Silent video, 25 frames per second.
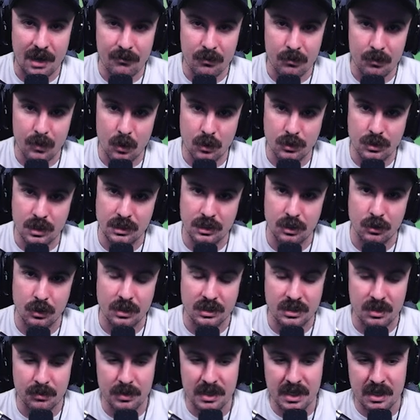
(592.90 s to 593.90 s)
those, let's look at
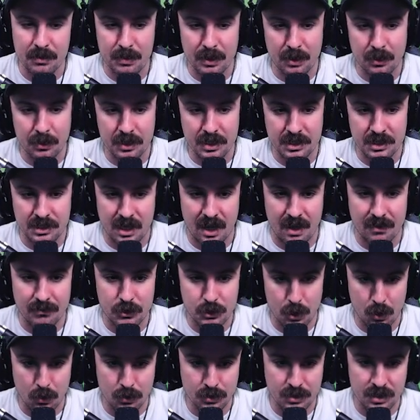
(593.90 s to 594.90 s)
some of the abilities that I've
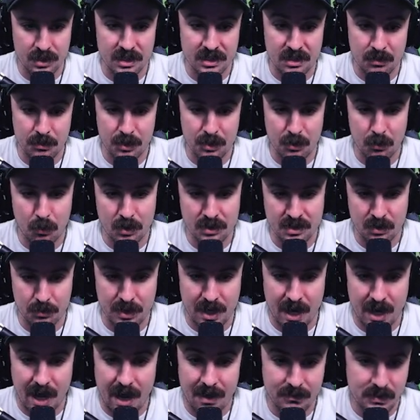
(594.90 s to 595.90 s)
chosen and some of the ones that we
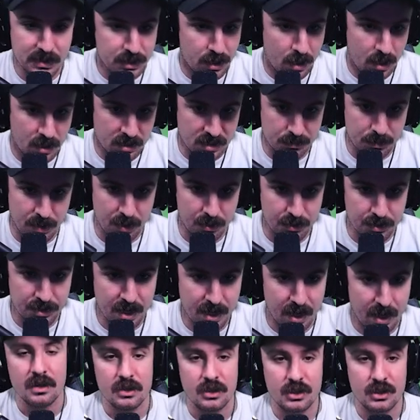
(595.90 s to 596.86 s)
haven't talked about yet.